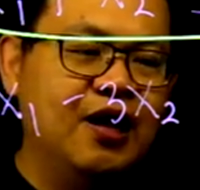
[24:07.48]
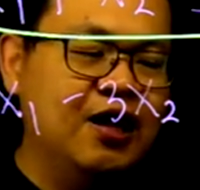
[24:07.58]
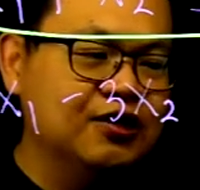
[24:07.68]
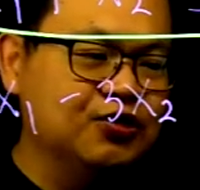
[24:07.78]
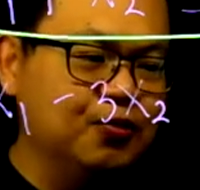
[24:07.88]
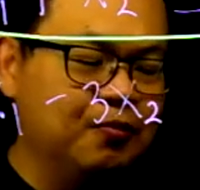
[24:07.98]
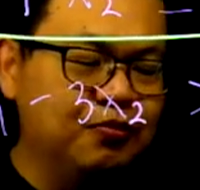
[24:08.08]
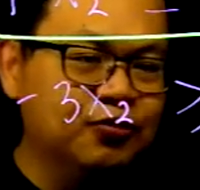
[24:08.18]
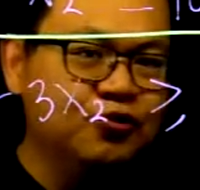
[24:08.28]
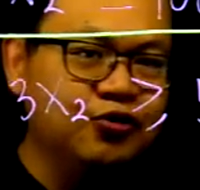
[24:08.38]
So
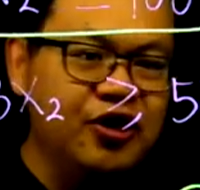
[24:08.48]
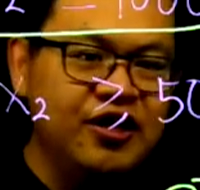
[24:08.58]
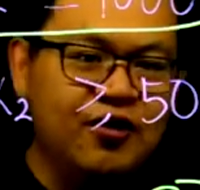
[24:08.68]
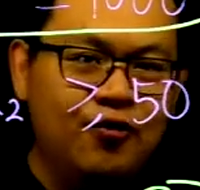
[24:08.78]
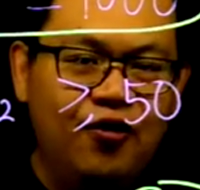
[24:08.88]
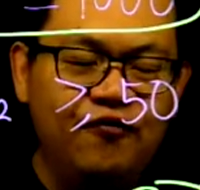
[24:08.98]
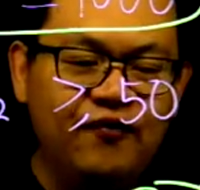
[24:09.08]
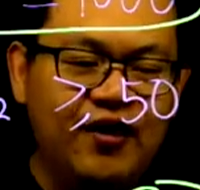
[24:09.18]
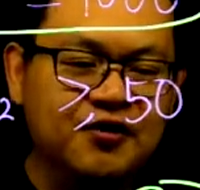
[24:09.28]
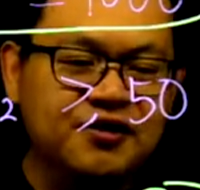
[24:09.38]
turning off
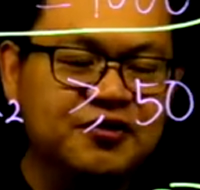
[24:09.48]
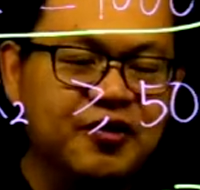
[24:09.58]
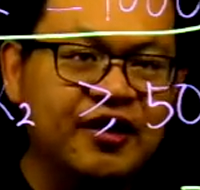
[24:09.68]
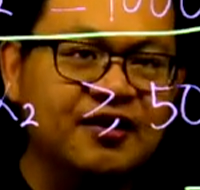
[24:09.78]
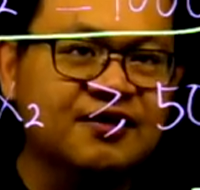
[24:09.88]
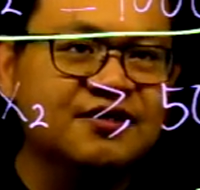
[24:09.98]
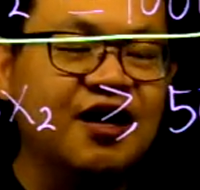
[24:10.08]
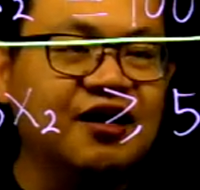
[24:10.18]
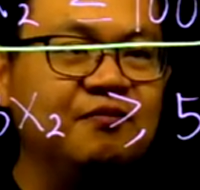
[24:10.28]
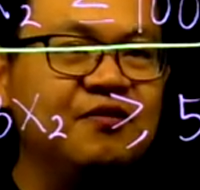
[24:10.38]
a constraint does
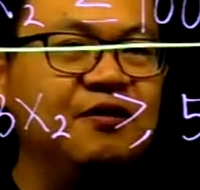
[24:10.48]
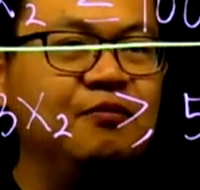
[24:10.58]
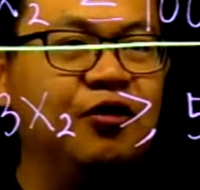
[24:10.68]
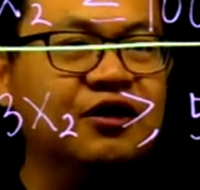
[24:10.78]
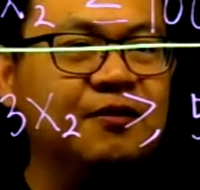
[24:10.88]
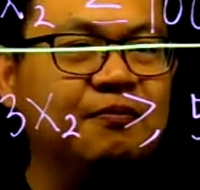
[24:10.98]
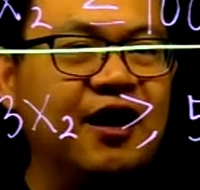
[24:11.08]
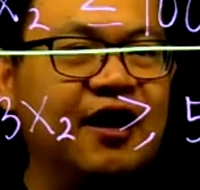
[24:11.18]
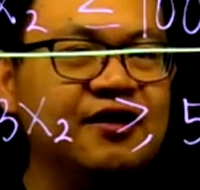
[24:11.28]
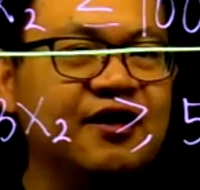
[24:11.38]
not mean
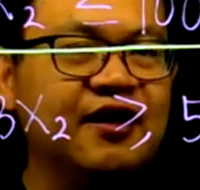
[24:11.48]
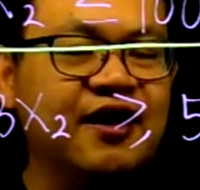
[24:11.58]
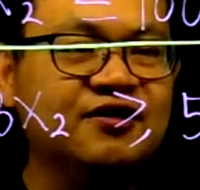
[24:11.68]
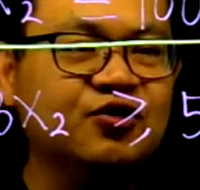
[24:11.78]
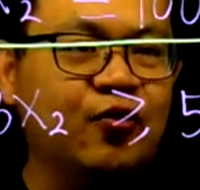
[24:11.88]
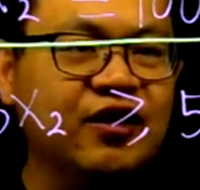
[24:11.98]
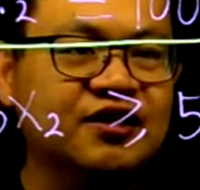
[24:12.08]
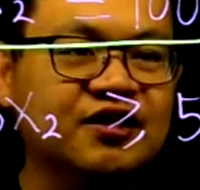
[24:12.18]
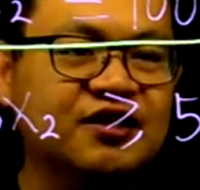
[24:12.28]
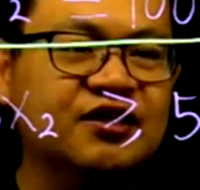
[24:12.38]
multiplying a
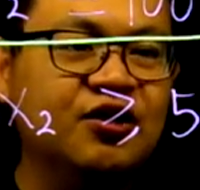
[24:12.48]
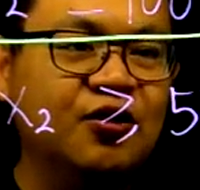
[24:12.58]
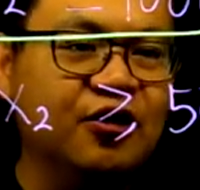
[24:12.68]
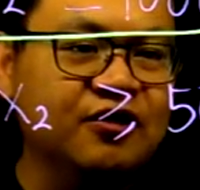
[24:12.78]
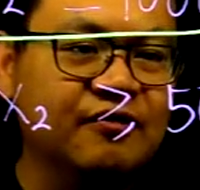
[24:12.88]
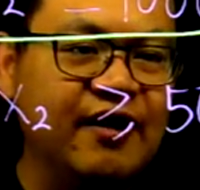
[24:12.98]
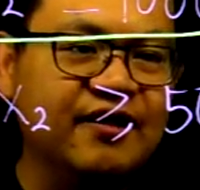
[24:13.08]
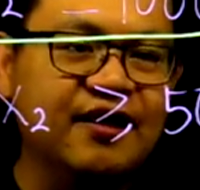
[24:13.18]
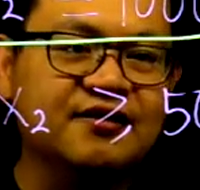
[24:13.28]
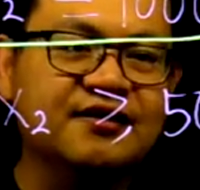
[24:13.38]
switch on the
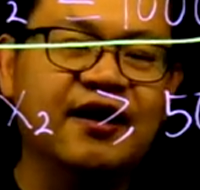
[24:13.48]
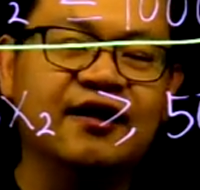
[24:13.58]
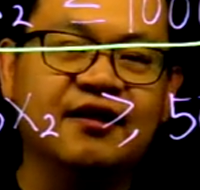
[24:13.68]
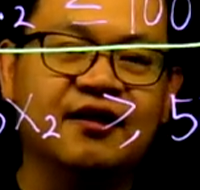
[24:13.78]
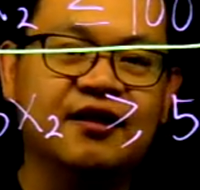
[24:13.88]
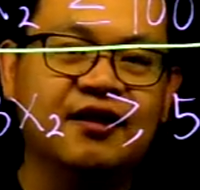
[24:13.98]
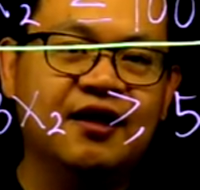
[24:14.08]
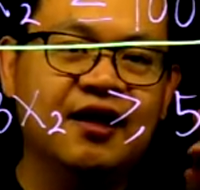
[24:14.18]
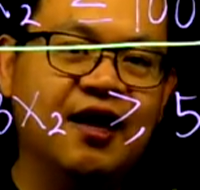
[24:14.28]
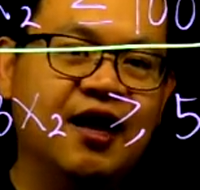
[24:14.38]
right-hand side.
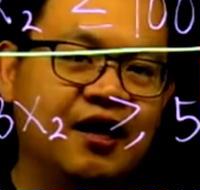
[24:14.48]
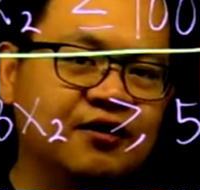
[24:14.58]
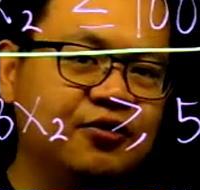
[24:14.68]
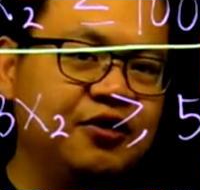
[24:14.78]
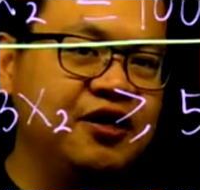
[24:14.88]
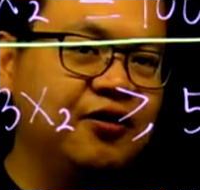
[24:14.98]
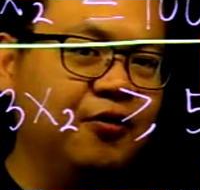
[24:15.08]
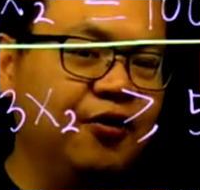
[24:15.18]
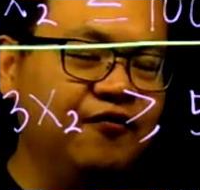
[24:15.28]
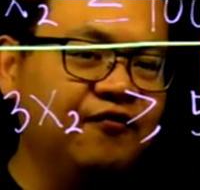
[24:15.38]
Turning
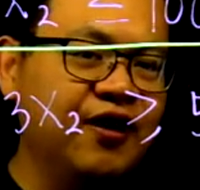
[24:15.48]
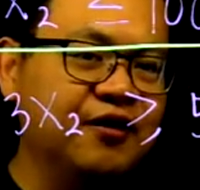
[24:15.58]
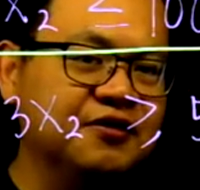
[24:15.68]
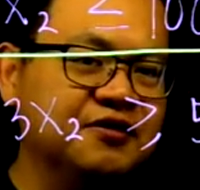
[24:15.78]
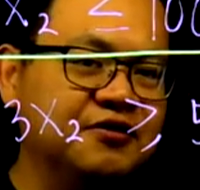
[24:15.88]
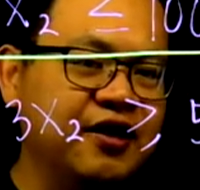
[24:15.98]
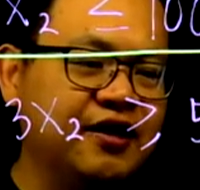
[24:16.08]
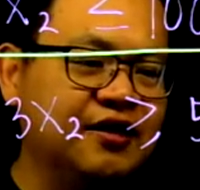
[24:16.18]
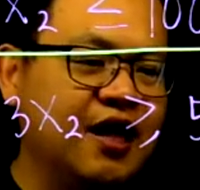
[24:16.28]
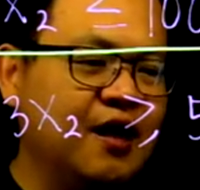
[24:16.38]
off a
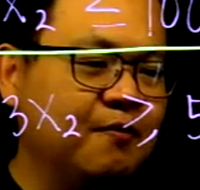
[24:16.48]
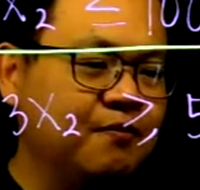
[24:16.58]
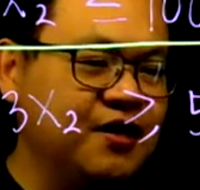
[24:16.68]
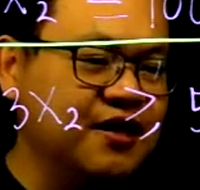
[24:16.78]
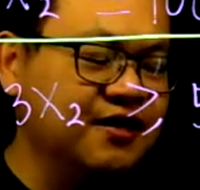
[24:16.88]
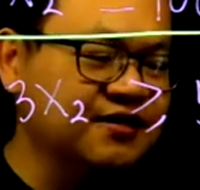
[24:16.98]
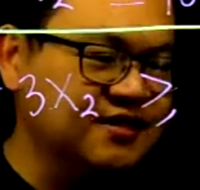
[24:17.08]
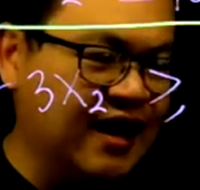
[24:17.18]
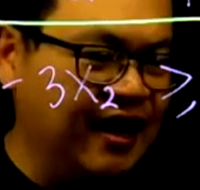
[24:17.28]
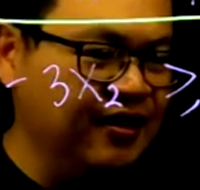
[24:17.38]
constraint means
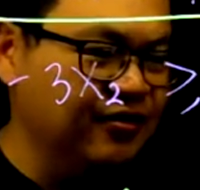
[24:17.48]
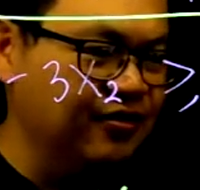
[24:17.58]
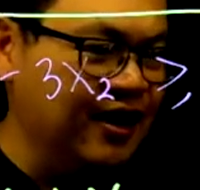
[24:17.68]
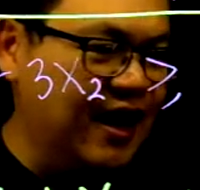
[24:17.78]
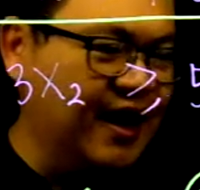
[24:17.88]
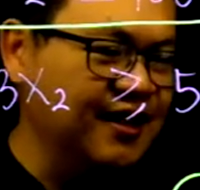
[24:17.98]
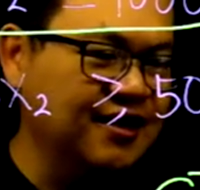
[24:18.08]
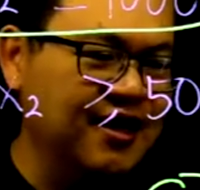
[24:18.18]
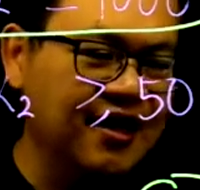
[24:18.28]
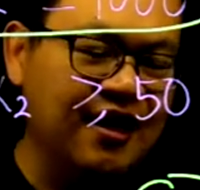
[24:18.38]
either
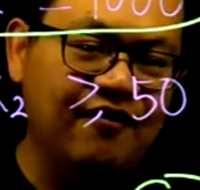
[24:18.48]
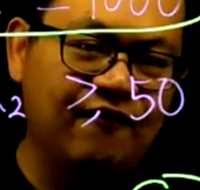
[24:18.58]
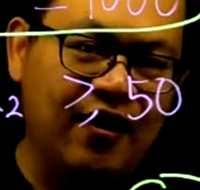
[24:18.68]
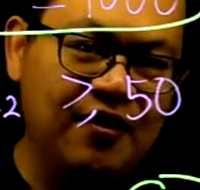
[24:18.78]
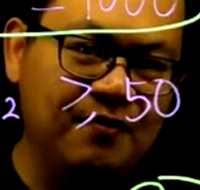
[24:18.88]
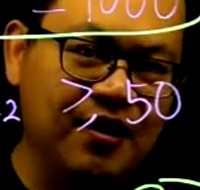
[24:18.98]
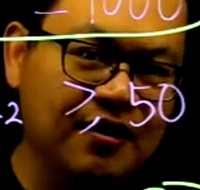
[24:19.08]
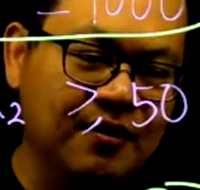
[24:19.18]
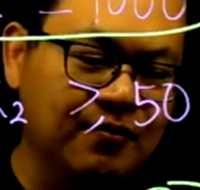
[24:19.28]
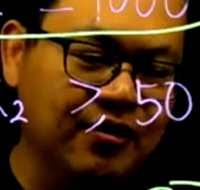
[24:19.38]
adding a very big
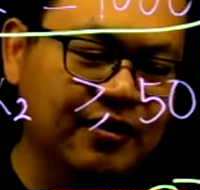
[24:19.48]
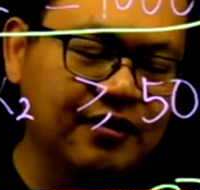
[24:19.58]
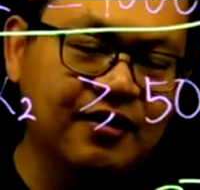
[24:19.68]
number